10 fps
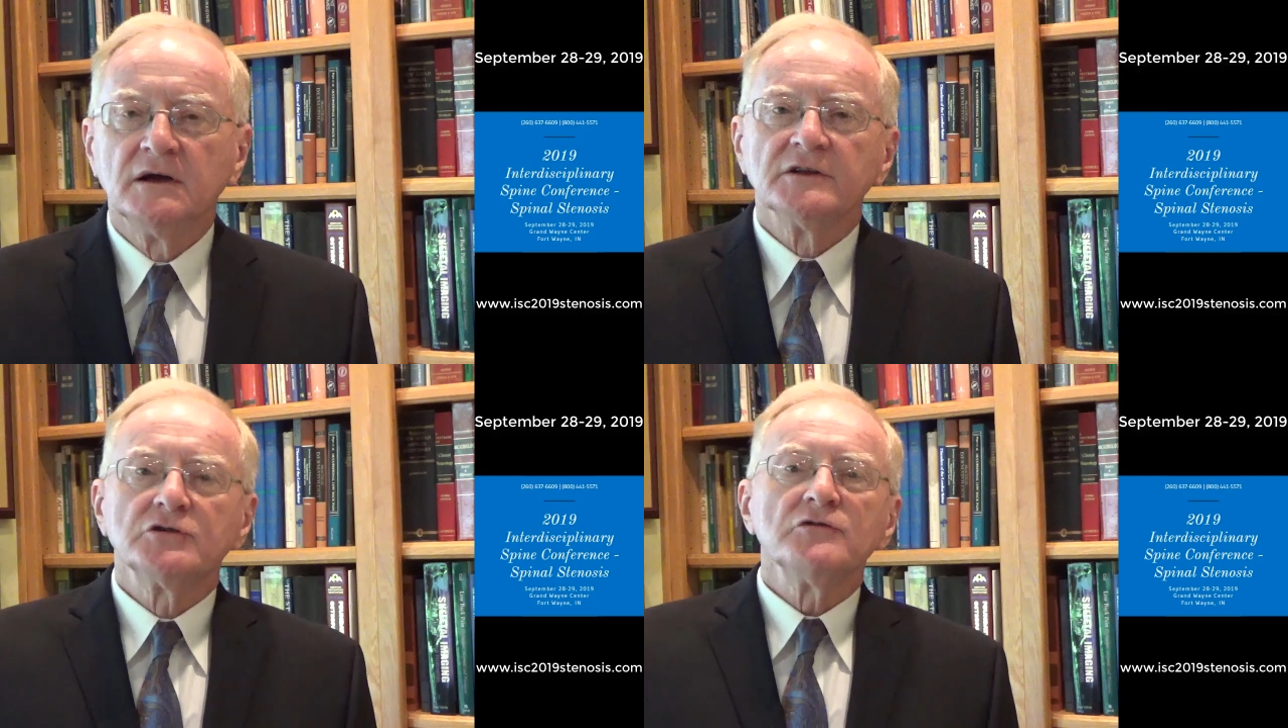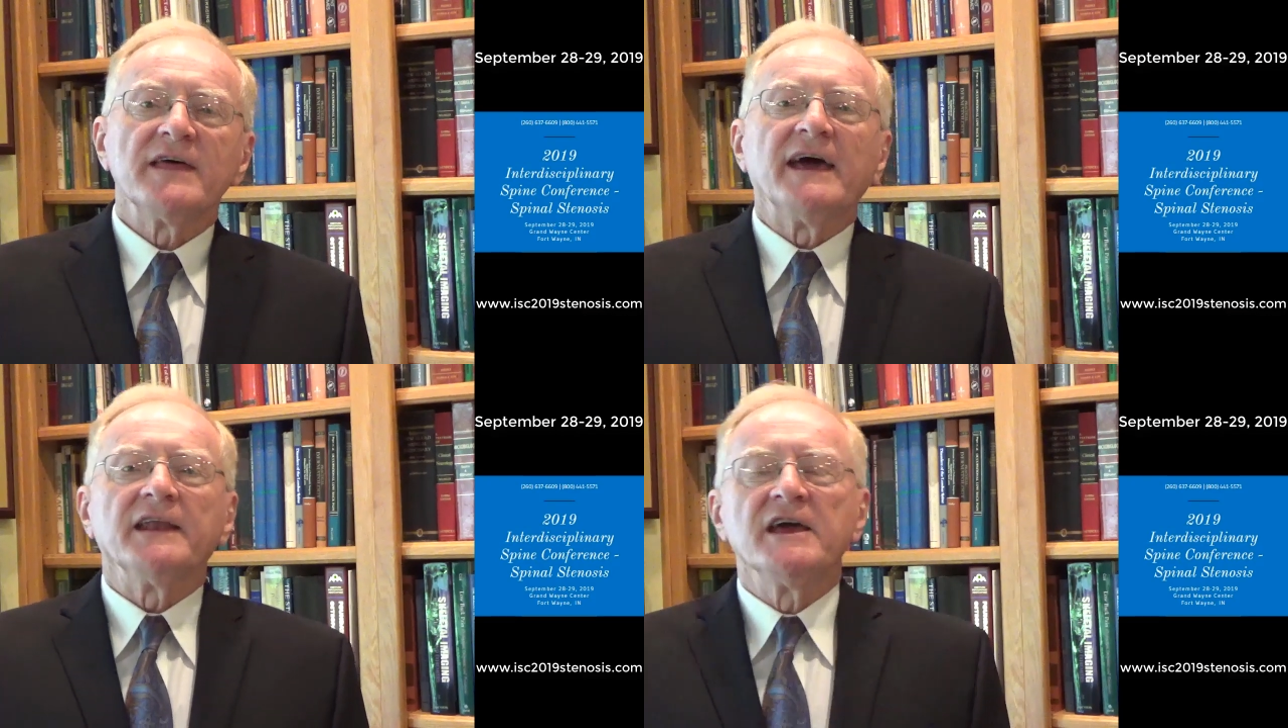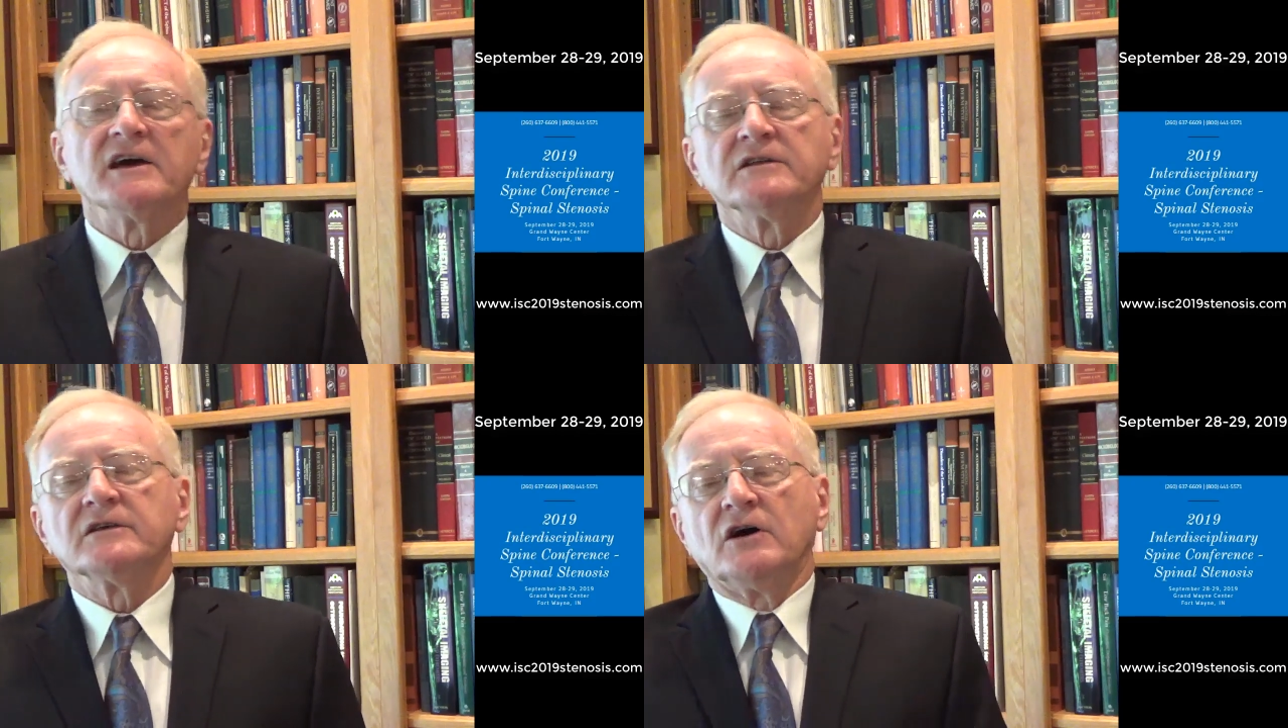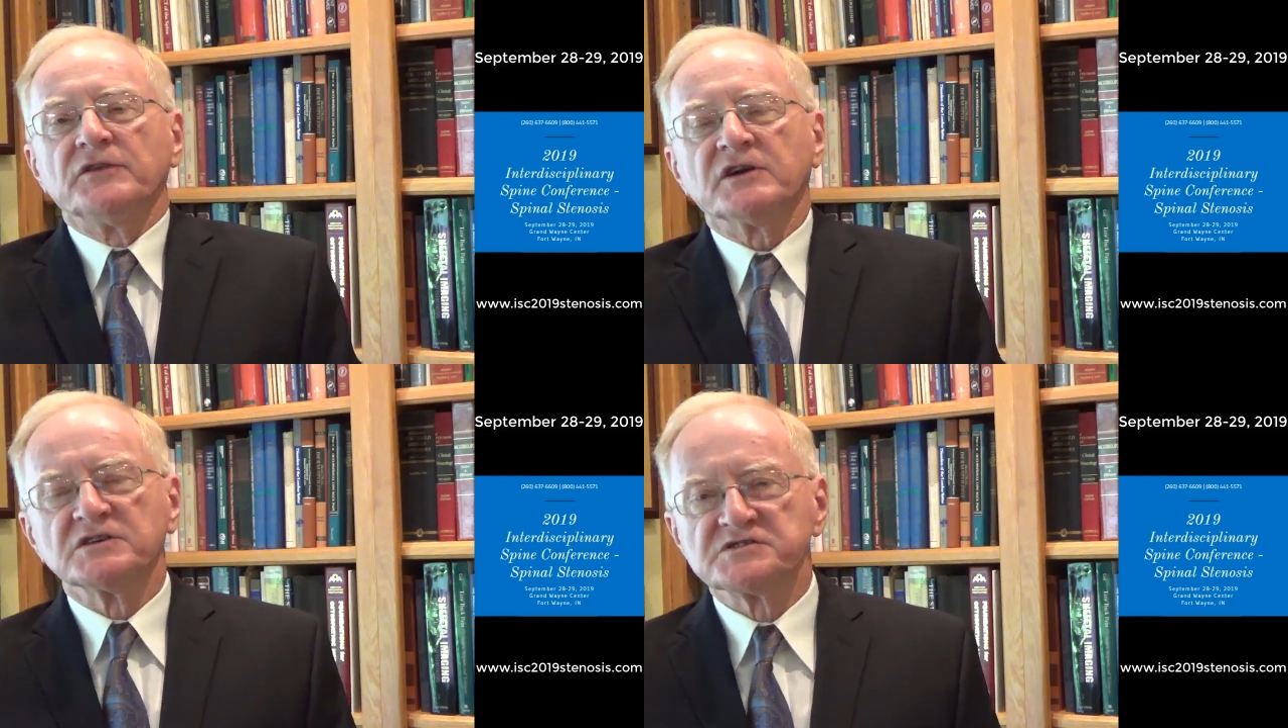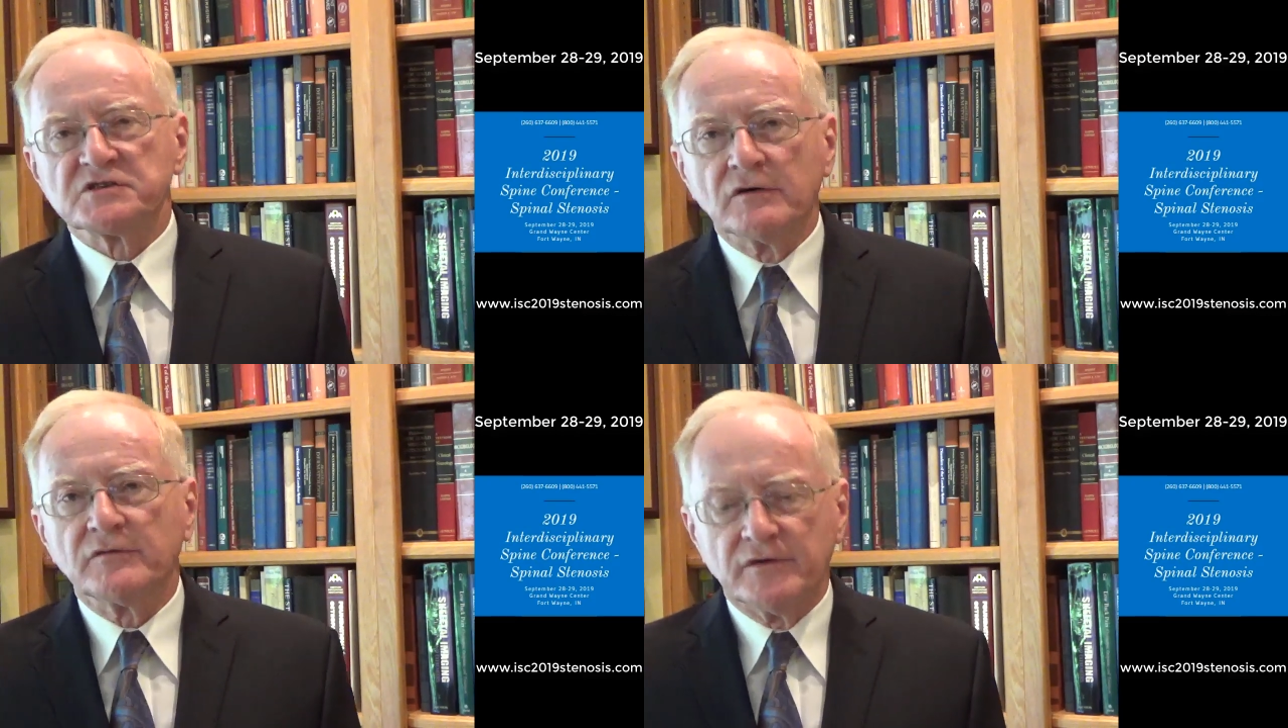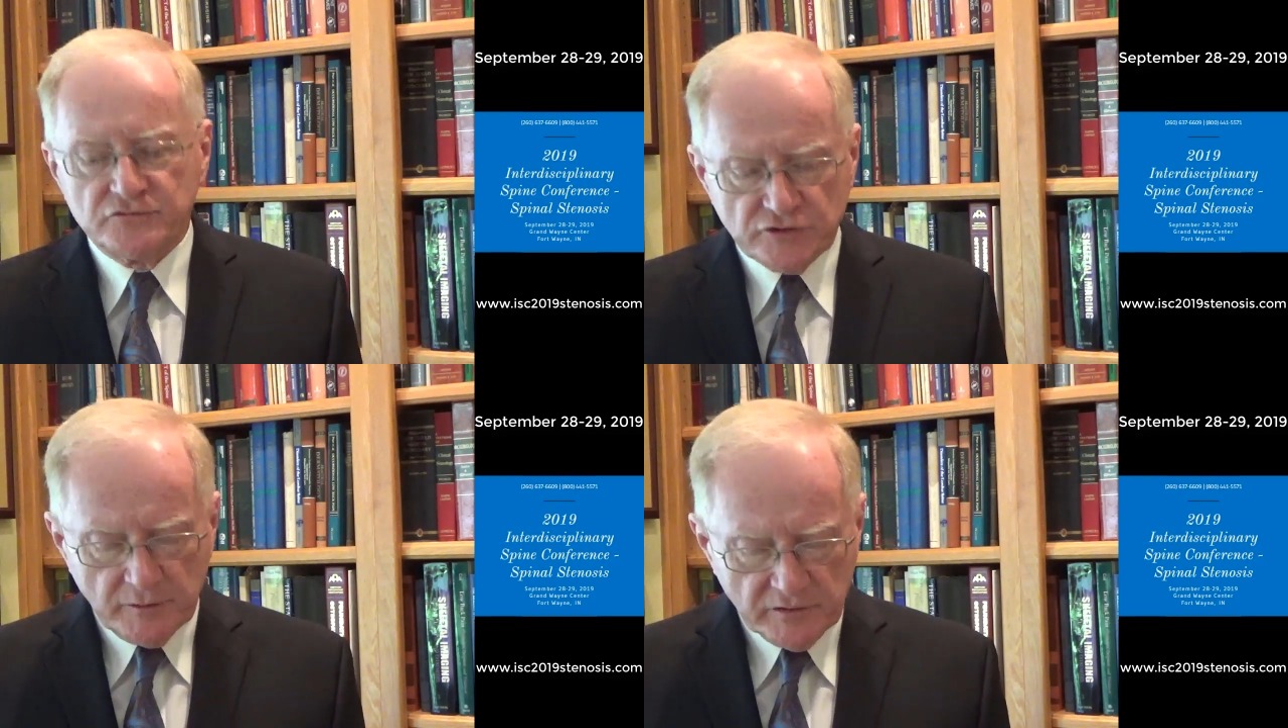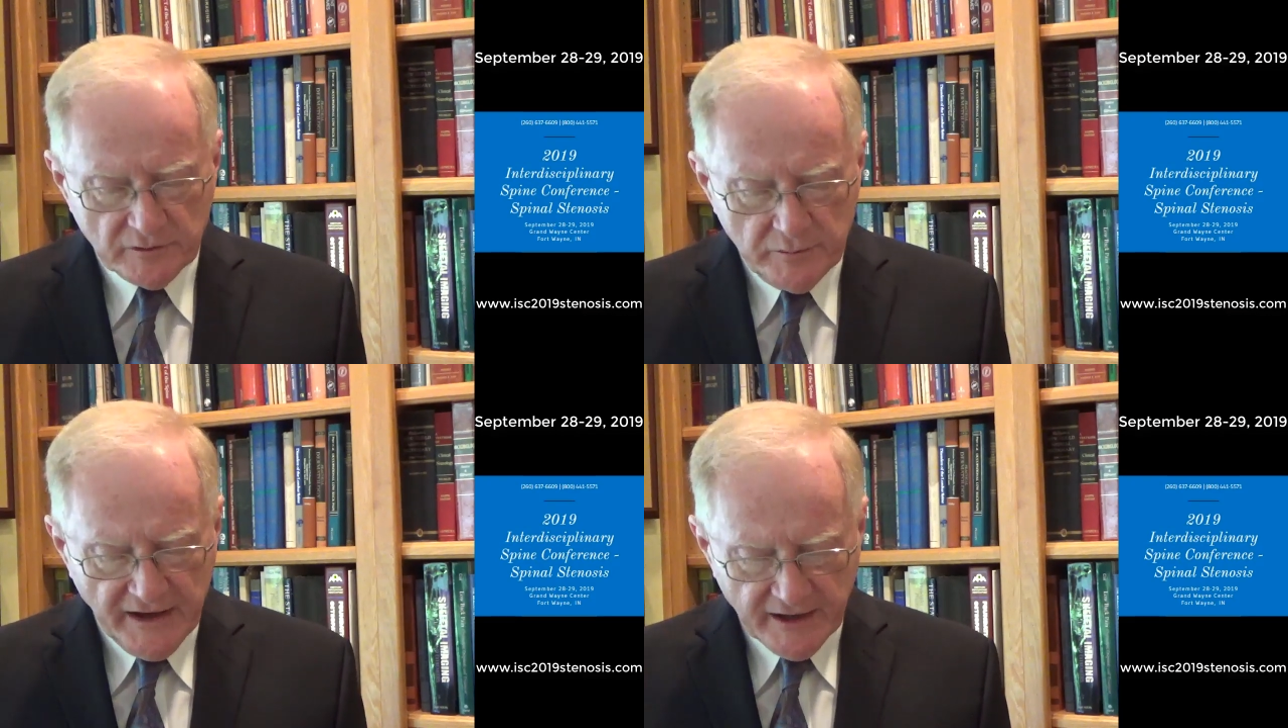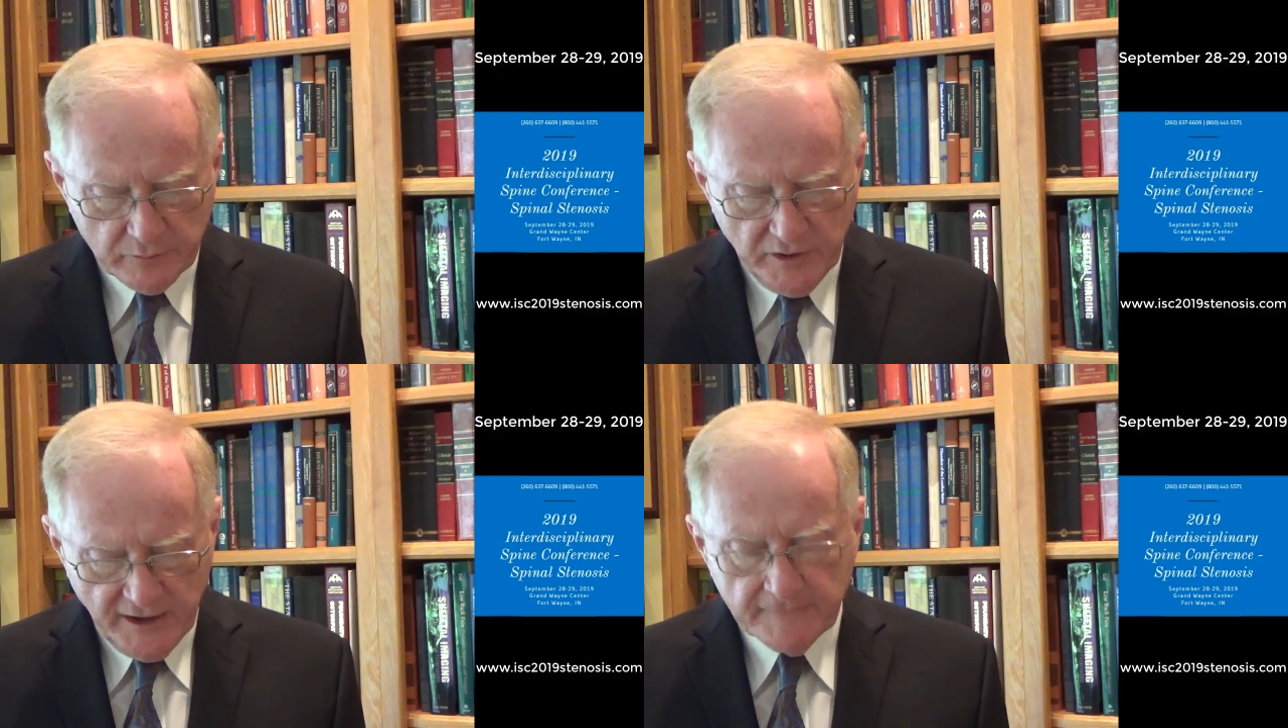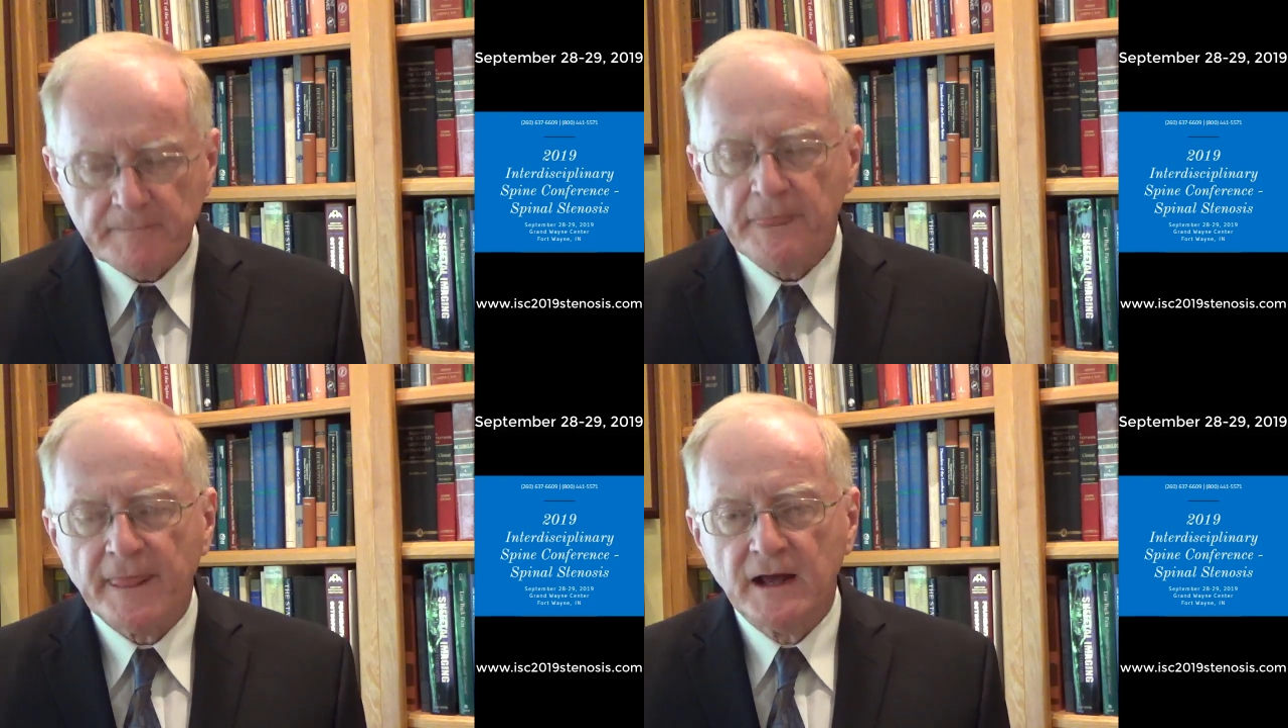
To that end, on the conservative treatment of back pain,